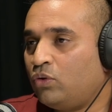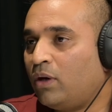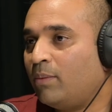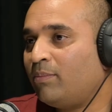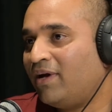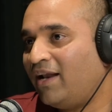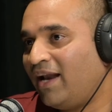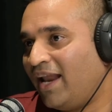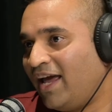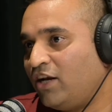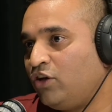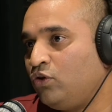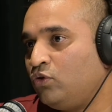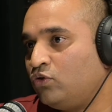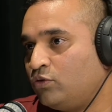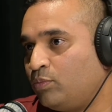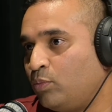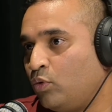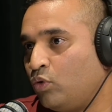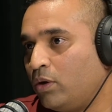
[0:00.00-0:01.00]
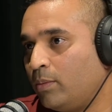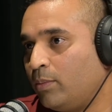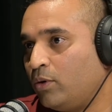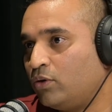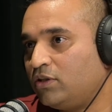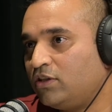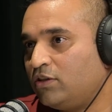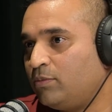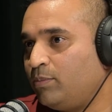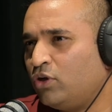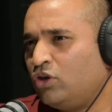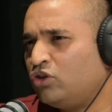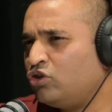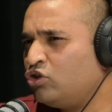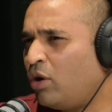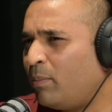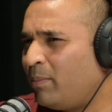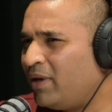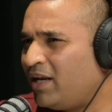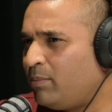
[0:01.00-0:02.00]
I'm glad you spoke about this, because
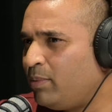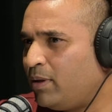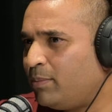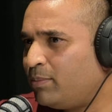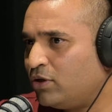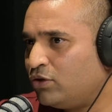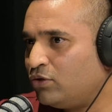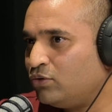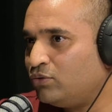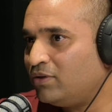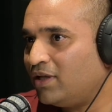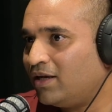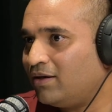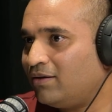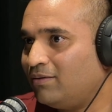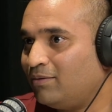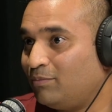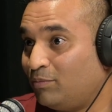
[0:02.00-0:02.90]
not many people do that.